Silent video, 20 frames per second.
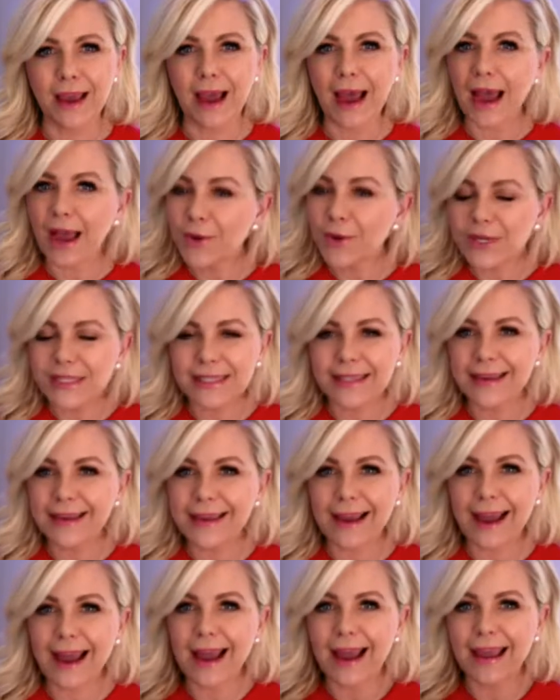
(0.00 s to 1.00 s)
I always
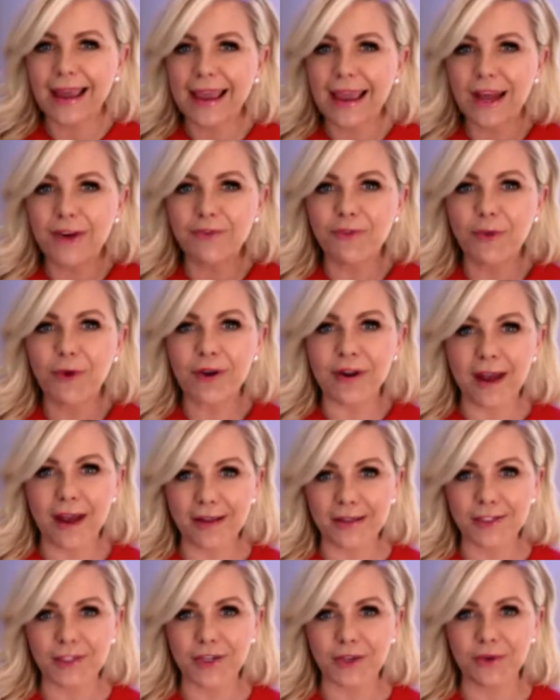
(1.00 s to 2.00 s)
think, I can't afford
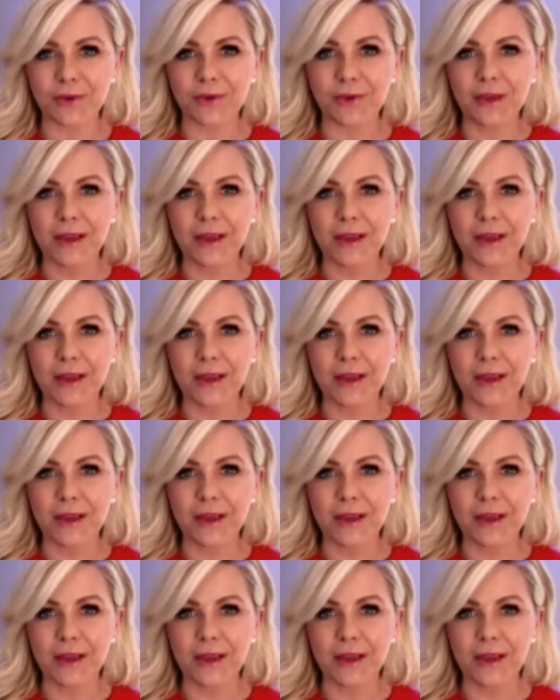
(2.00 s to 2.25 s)
not to.